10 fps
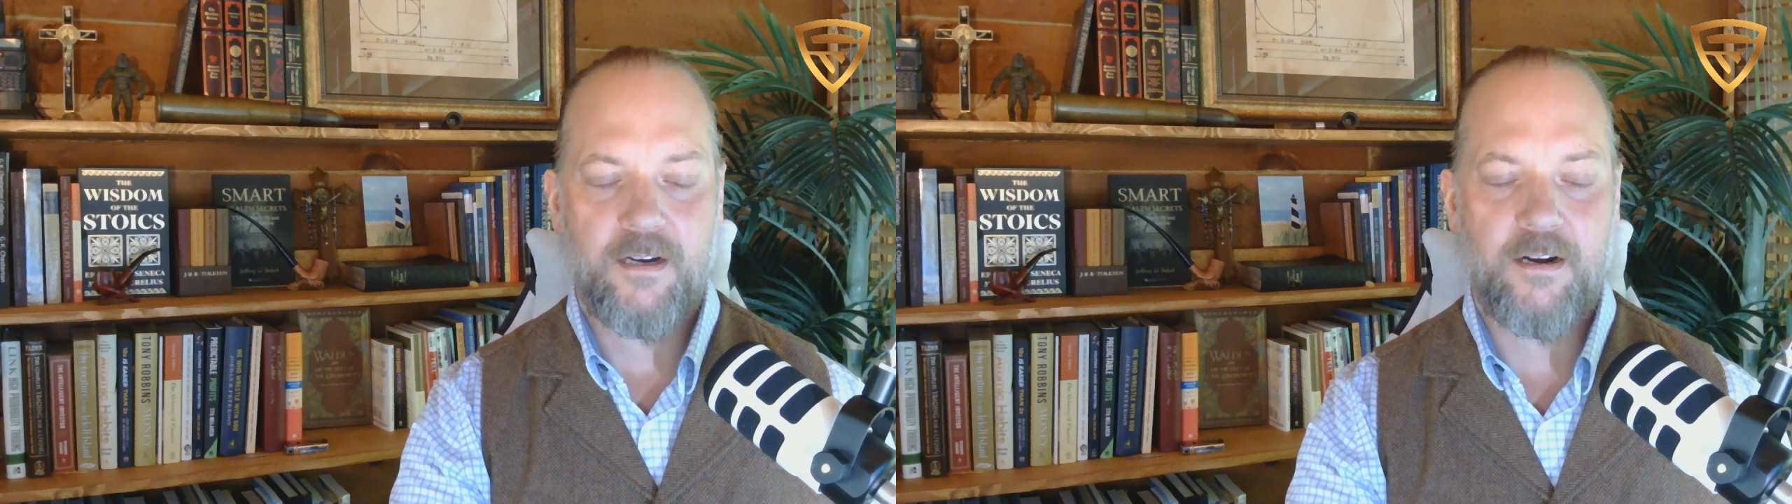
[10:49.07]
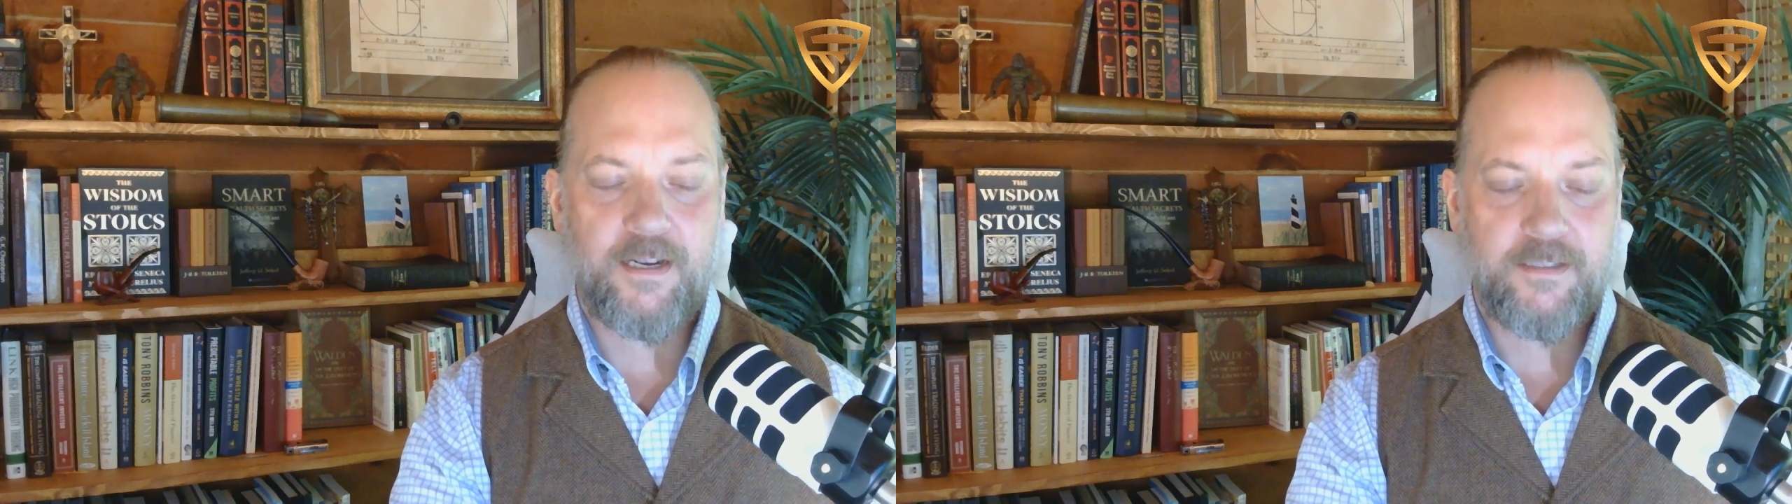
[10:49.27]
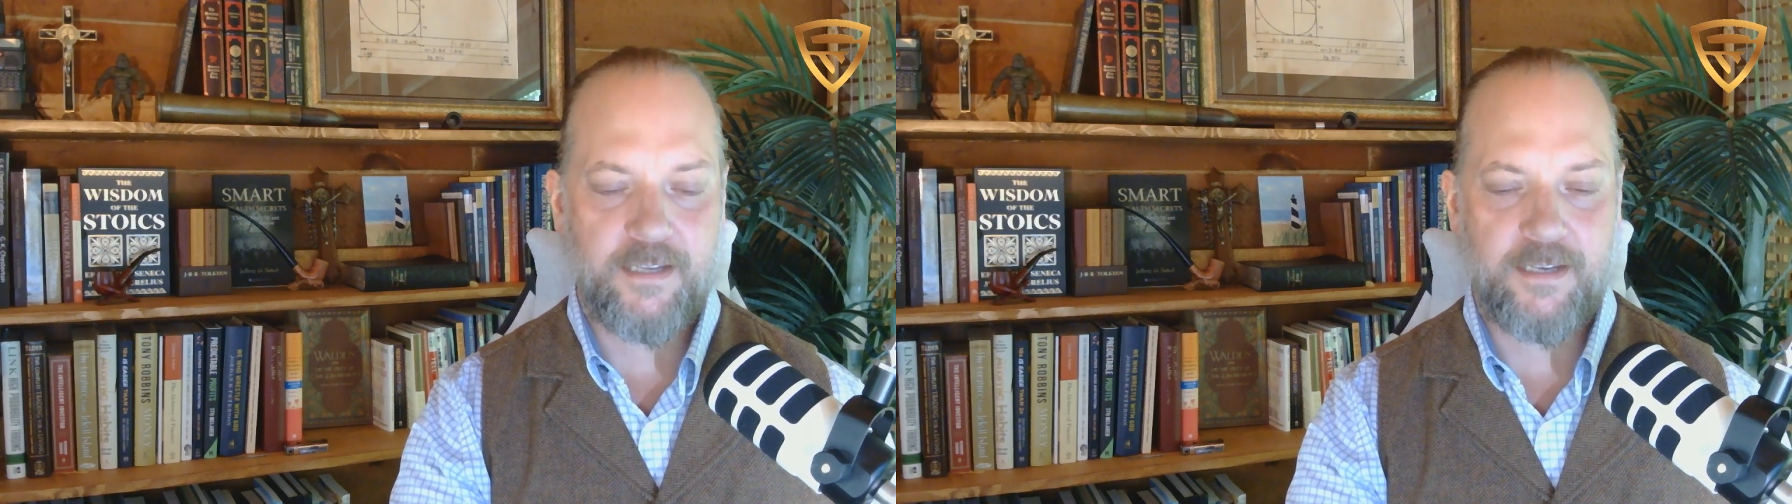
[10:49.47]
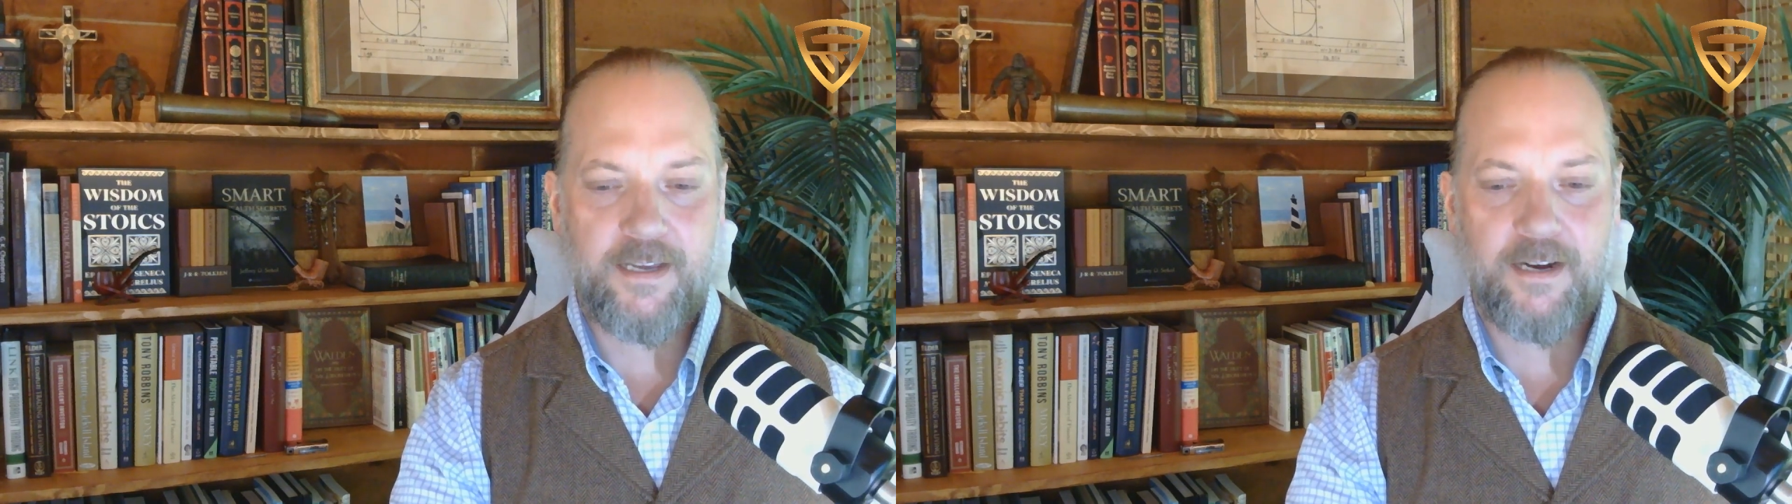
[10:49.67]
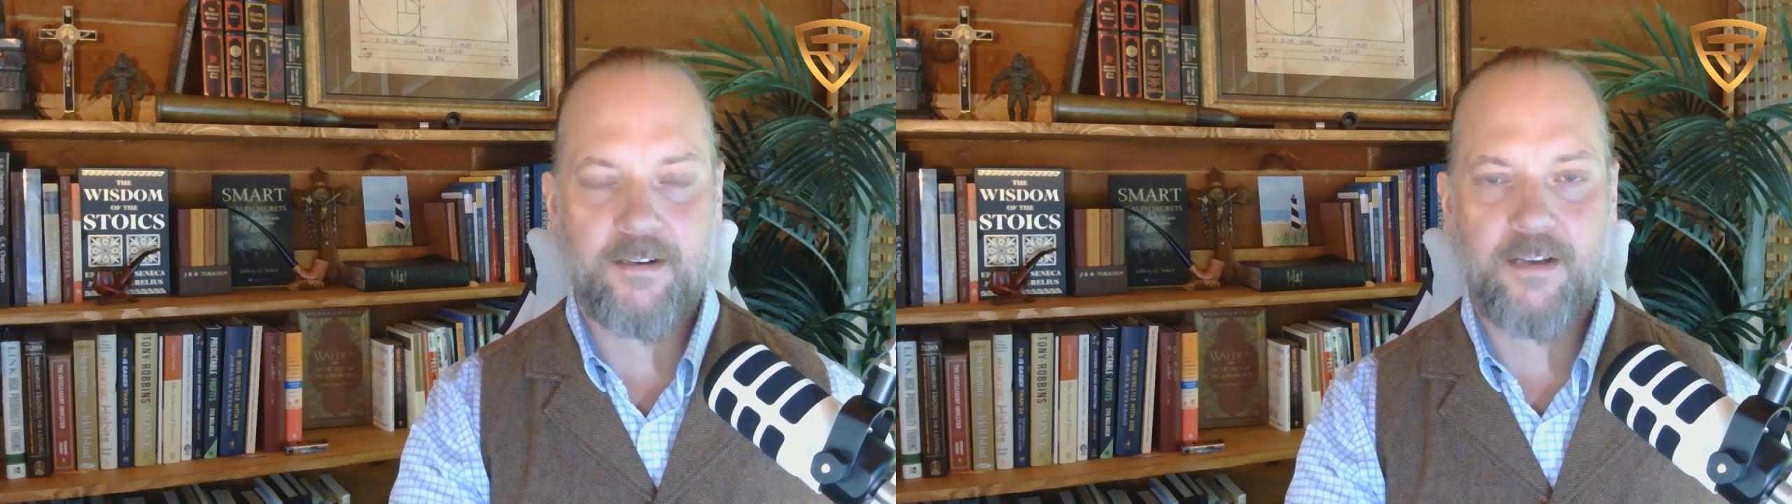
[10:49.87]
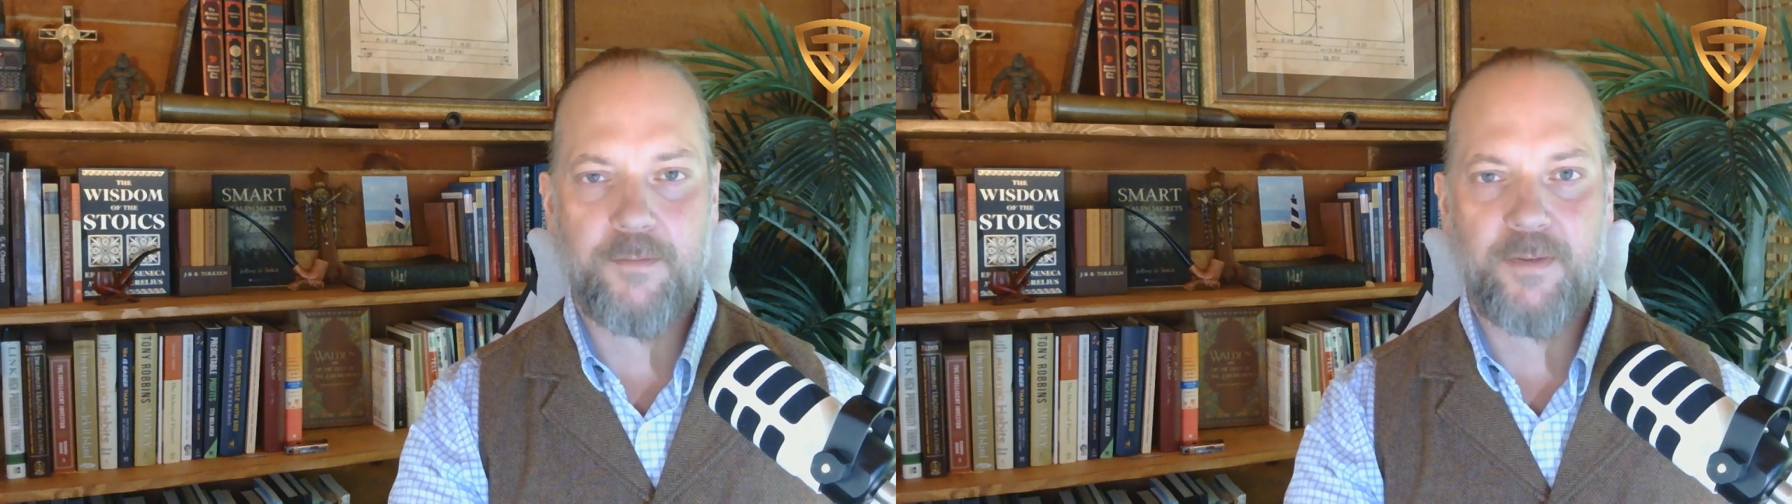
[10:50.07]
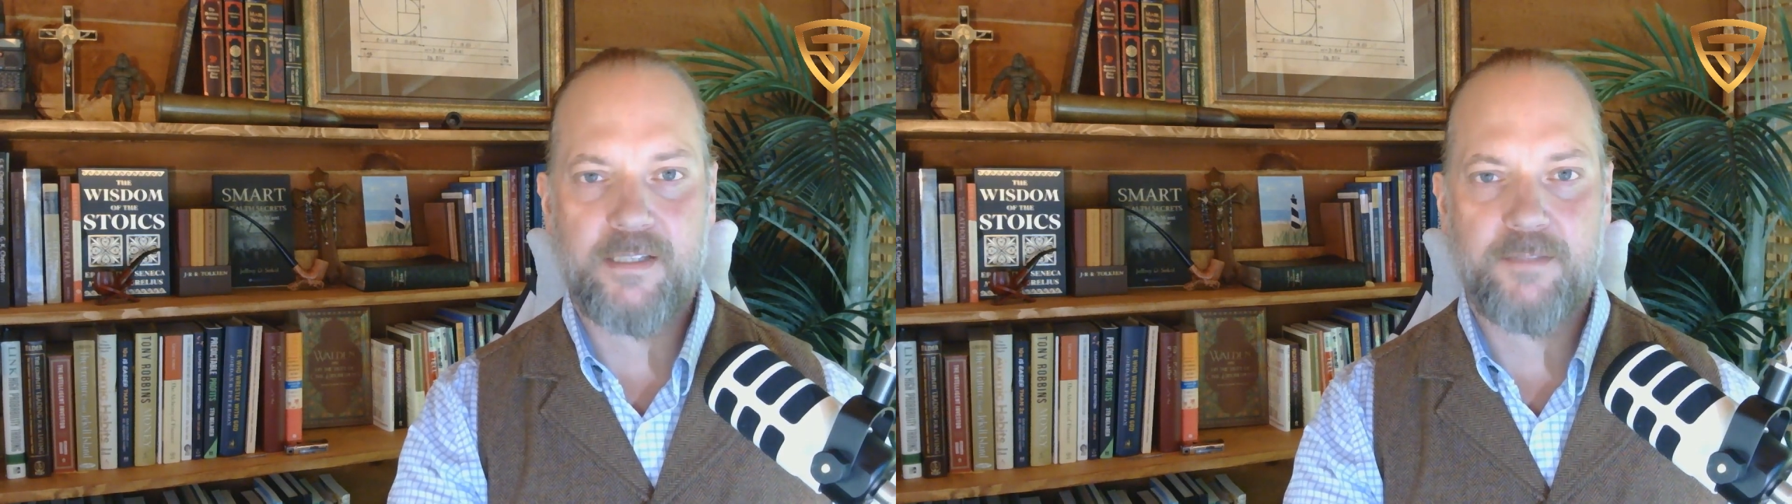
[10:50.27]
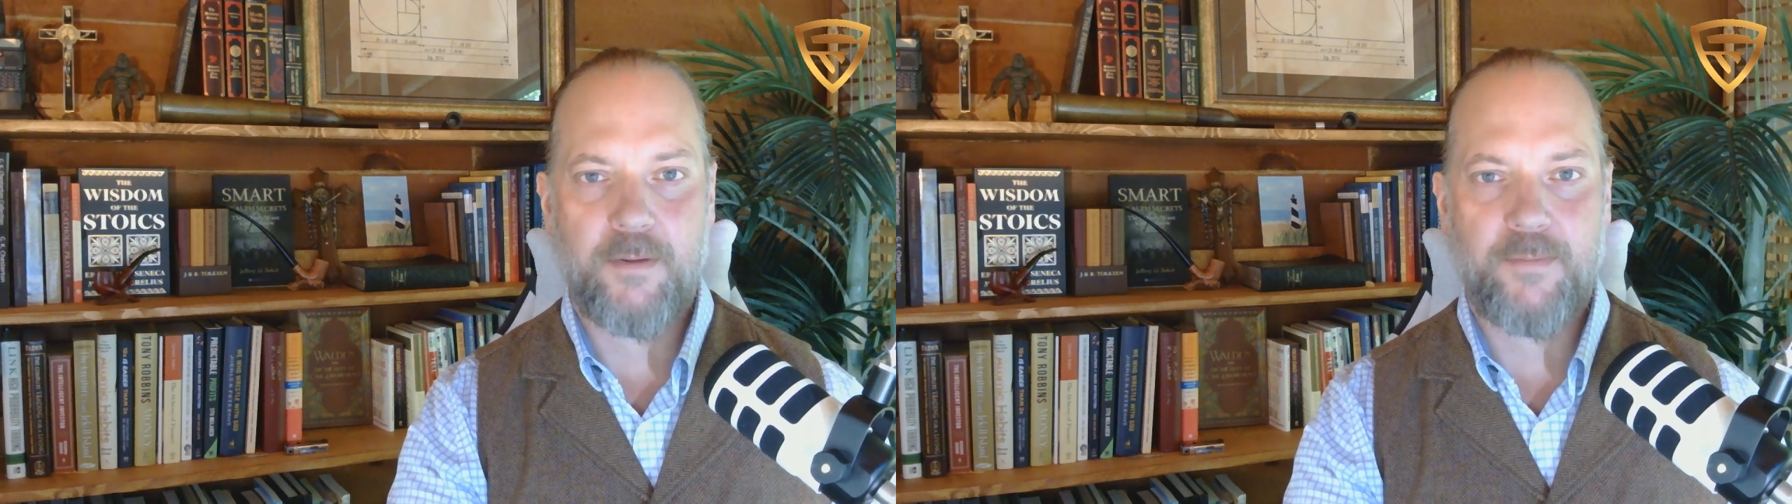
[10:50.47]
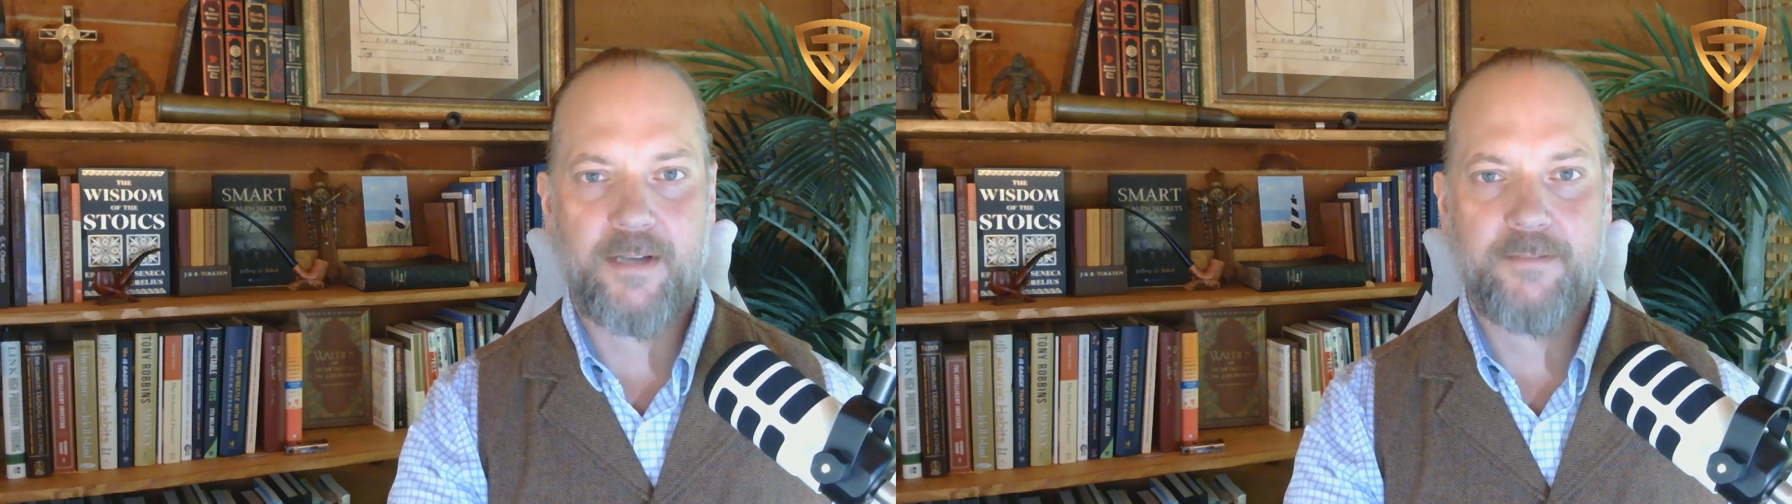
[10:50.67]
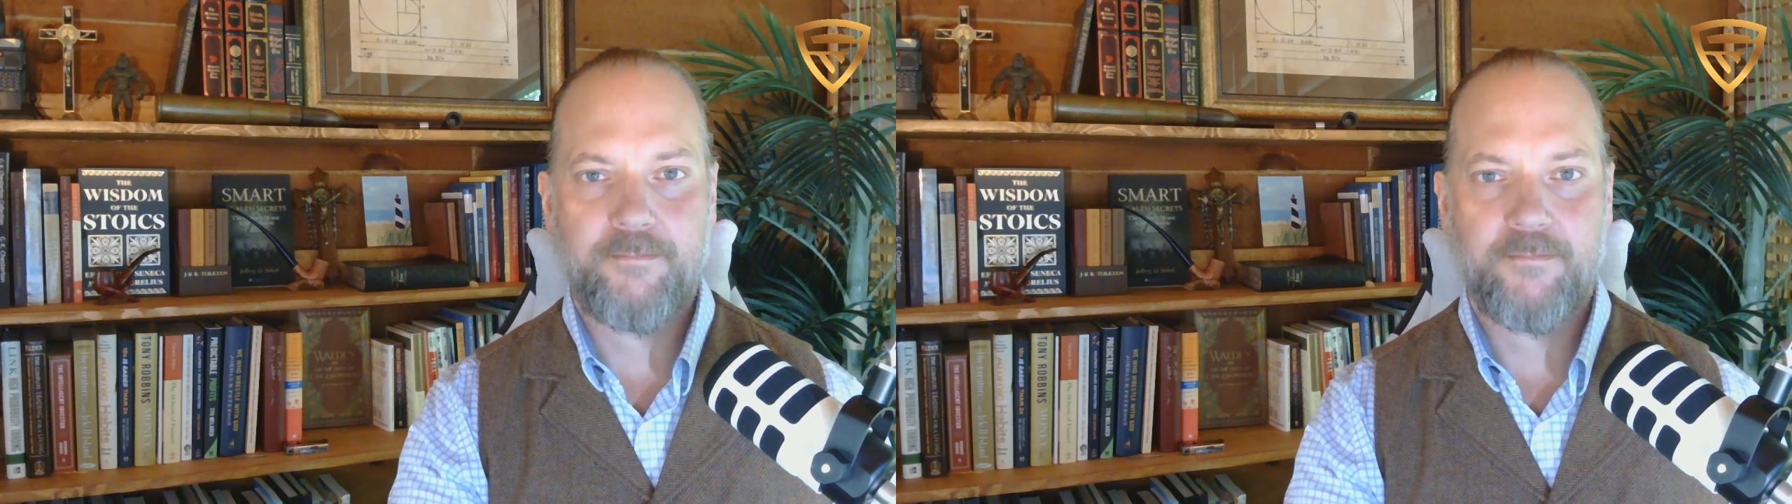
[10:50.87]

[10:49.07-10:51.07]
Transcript: All right, take care. God bless. Bye-bye.